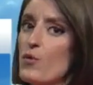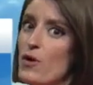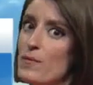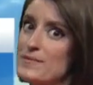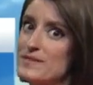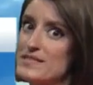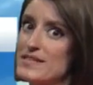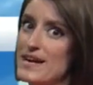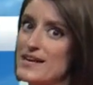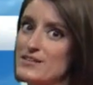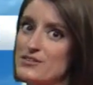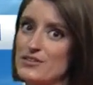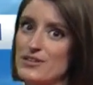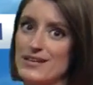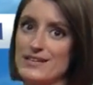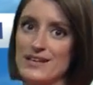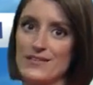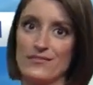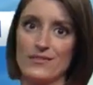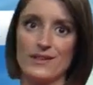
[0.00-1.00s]
warm as
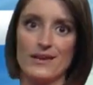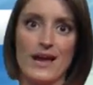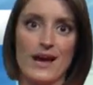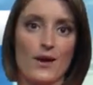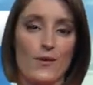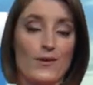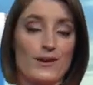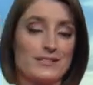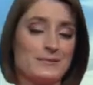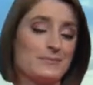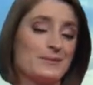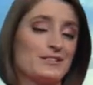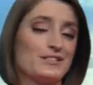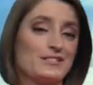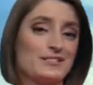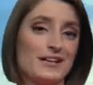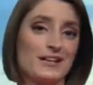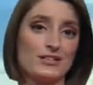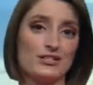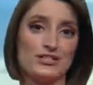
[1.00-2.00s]
yesterday. Definitely not quite as much
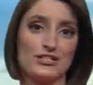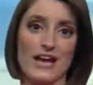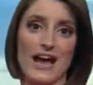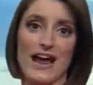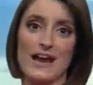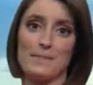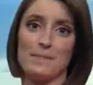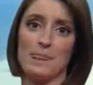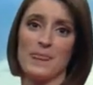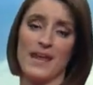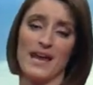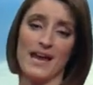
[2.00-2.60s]
sunshine.